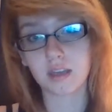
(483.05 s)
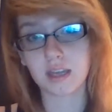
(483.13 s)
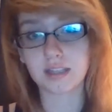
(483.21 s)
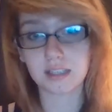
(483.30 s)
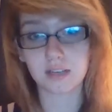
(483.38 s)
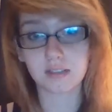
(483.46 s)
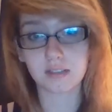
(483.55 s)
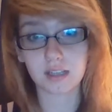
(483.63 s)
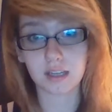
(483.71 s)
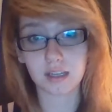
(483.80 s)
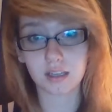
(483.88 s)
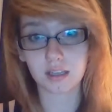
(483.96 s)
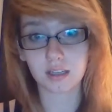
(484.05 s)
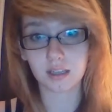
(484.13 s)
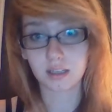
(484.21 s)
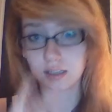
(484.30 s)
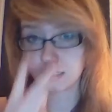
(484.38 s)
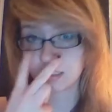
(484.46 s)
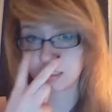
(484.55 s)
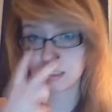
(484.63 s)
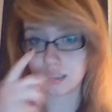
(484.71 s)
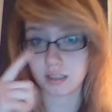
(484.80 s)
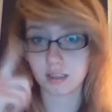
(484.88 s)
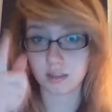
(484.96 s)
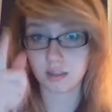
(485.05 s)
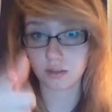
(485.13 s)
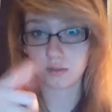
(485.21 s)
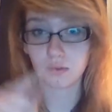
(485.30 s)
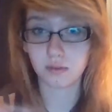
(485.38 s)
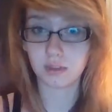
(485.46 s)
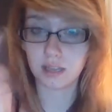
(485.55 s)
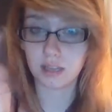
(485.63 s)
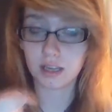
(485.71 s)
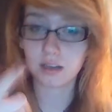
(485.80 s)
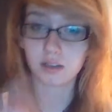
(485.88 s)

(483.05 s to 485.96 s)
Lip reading: instead of saying see you later,